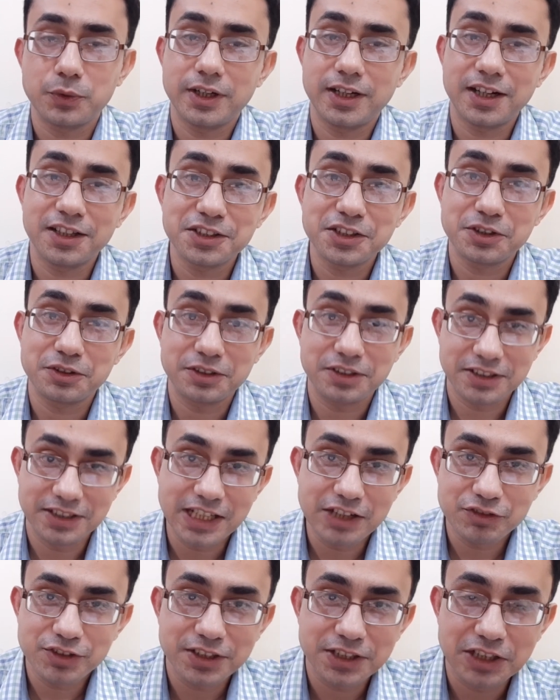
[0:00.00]
Another
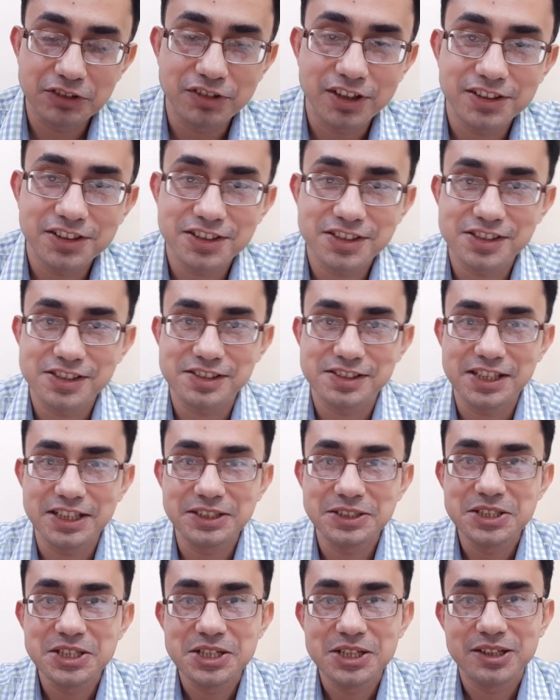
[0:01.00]
definite advantage is
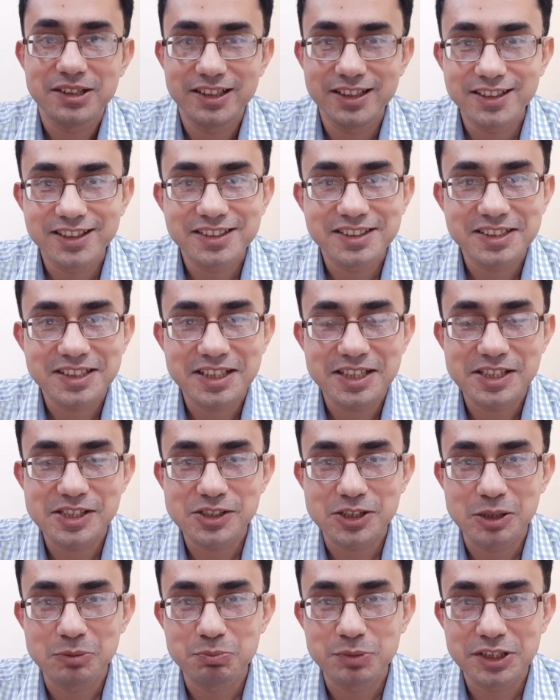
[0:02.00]
that Linux is
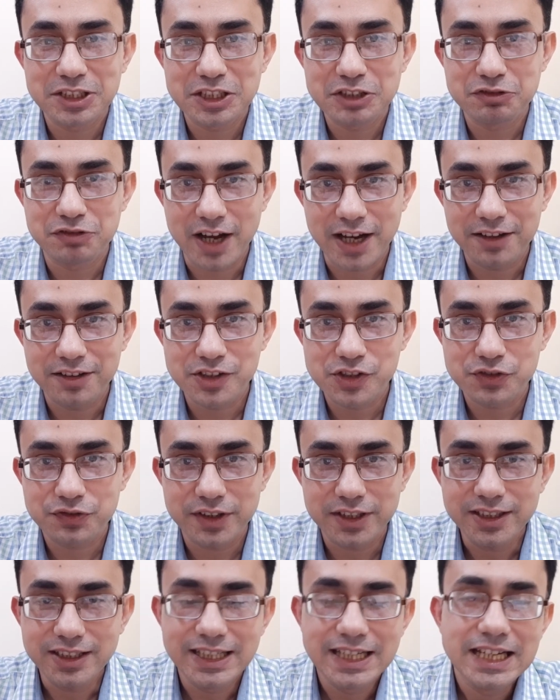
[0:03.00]
completely virus
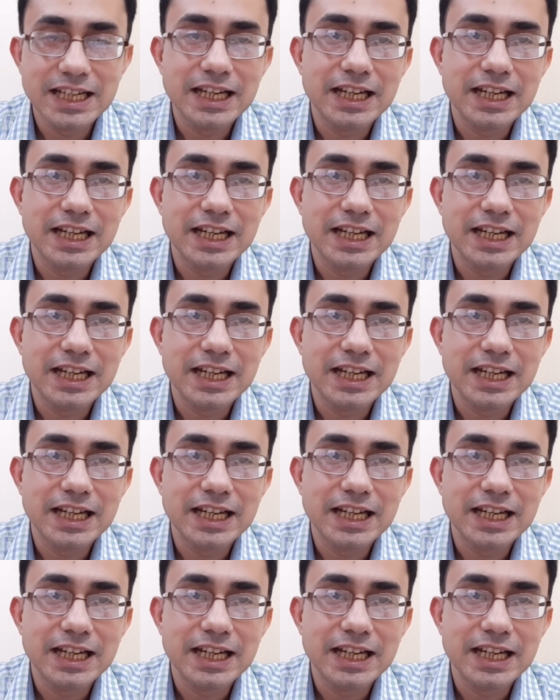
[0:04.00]
free.